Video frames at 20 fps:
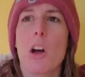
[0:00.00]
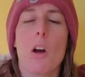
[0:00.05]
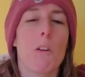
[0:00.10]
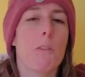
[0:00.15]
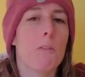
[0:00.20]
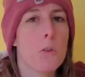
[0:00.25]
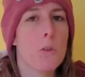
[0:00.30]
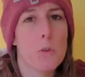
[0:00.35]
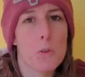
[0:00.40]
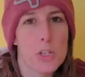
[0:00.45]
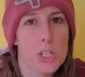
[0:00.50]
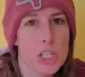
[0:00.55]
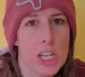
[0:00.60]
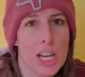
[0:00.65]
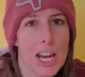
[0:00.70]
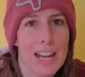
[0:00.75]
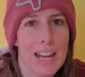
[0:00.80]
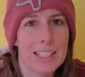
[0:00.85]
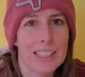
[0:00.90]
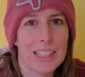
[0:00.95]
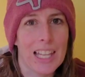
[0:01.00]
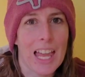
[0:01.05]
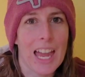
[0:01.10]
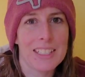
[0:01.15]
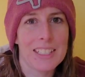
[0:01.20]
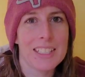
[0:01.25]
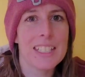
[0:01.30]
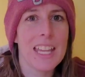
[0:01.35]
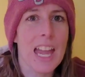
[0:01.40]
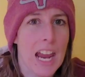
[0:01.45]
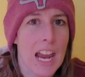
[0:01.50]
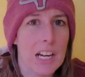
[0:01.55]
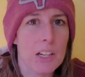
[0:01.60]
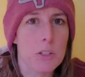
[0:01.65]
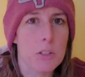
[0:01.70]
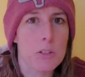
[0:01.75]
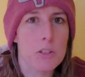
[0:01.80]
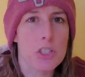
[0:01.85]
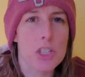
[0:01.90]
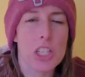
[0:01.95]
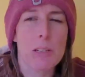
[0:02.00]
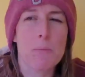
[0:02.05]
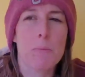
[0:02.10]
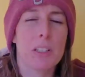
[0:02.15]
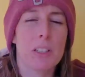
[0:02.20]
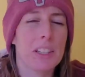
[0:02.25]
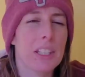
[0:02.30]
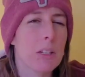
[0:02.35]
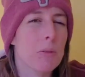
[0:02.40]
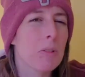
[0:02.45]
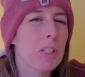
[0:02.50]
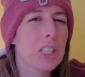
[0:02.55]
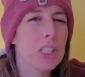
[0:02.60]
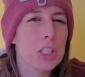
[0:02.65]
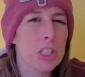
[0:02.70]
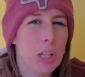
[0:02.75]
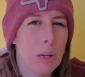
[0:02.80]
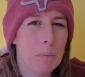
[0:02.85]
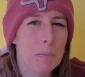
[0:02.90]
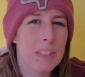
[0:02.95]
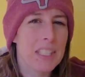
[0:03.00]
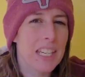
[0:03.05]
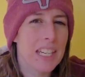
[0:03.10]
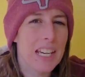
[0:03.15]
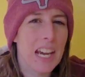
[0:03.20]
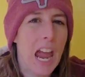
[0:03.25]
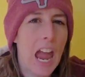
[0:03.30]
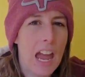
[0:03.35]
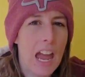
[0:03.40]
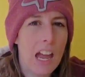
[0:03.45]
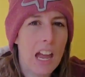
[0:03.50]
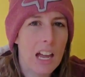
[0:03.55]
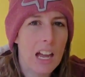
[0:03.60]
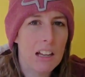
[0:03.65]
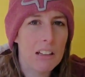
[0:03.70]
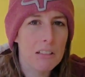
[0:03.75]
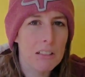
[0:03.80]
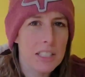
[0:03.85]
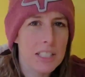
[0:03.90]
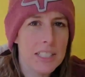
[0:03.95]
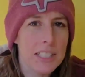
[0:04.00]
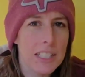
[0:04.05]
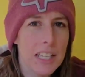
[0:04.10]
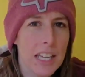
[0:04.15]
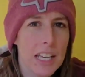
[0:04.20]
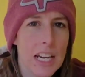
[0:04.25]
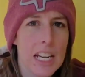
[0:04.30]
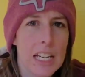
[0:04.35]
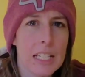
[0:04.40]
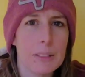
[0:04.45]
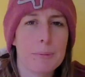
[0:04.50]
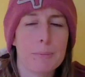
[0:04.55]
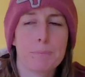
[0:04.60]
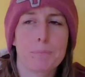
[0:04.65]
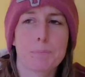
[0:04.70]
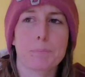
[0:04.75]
Of course, she had less energy, but there was something else in it.